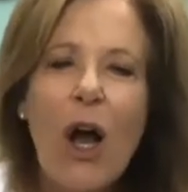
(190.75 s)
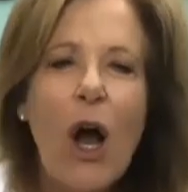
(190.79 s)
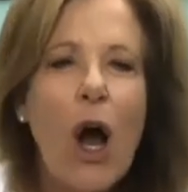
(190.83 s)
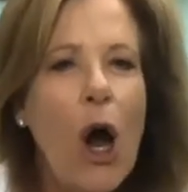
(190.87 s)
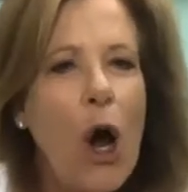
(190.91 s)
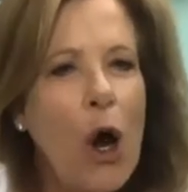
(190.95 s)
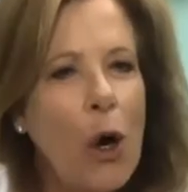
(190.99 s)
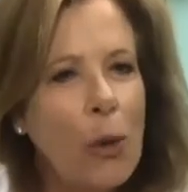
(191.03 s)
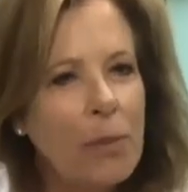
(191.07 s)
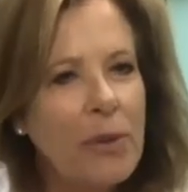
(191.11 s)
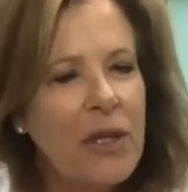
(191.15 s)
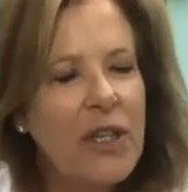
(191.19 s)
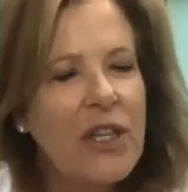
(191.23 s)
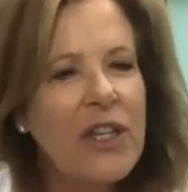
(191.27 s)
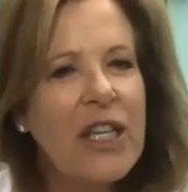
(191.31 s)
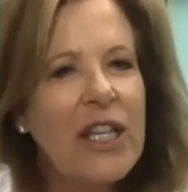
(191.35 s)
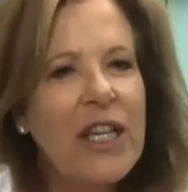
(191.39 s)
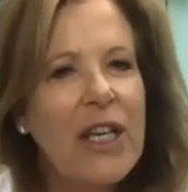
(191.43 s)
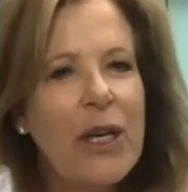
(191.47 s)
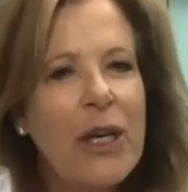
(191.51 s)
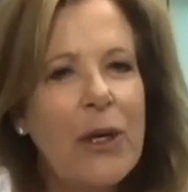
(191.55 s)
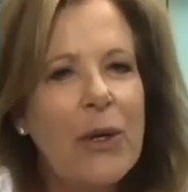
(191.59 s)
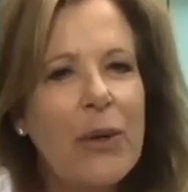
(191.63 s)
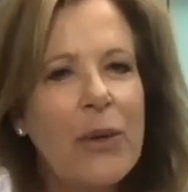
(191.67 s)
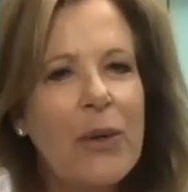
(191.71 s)
Hope to see
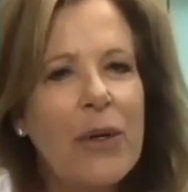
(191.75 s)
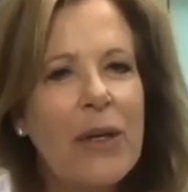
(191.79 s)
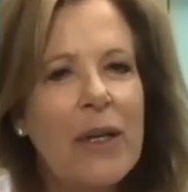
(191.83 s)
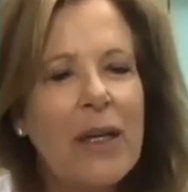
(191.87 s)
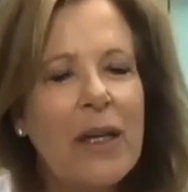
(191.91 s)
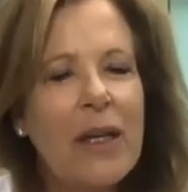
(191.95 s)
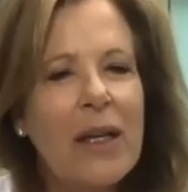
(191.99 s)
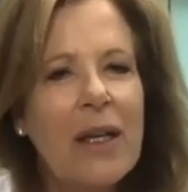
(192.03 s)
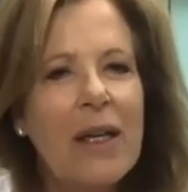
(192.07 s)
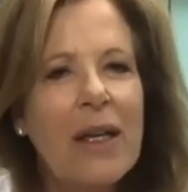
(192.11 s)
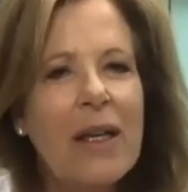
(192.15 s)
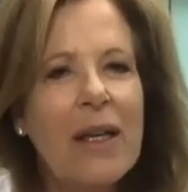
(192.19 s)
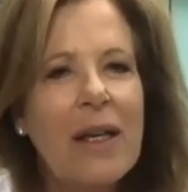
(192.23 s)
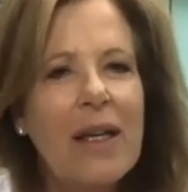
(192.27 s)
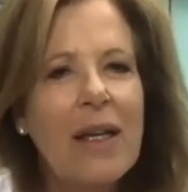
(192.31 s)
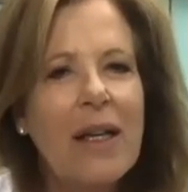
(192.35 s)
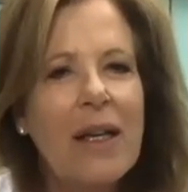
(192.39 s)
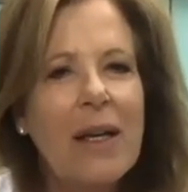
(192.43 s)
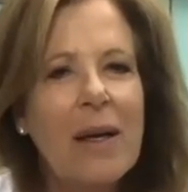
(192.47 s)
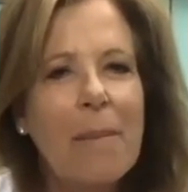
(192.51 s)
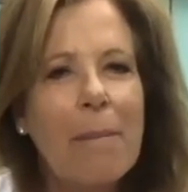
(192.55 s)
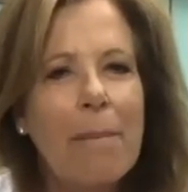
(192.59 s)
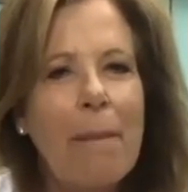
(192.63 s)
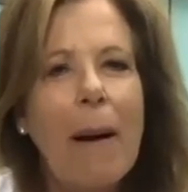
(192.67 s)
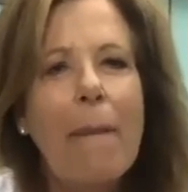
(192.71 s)
you.
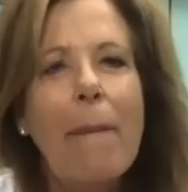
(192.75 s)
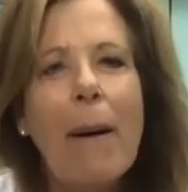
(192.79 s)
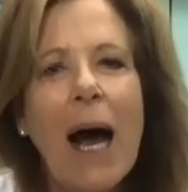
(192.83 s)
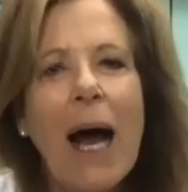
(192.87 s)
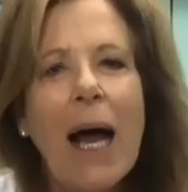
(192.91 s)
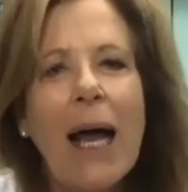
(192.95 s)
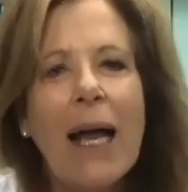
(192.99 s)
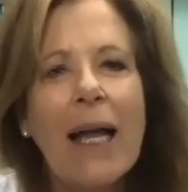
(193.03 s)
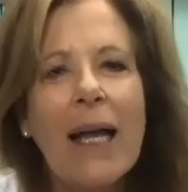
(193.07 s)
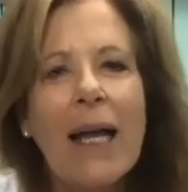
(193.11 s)
Bye-bye.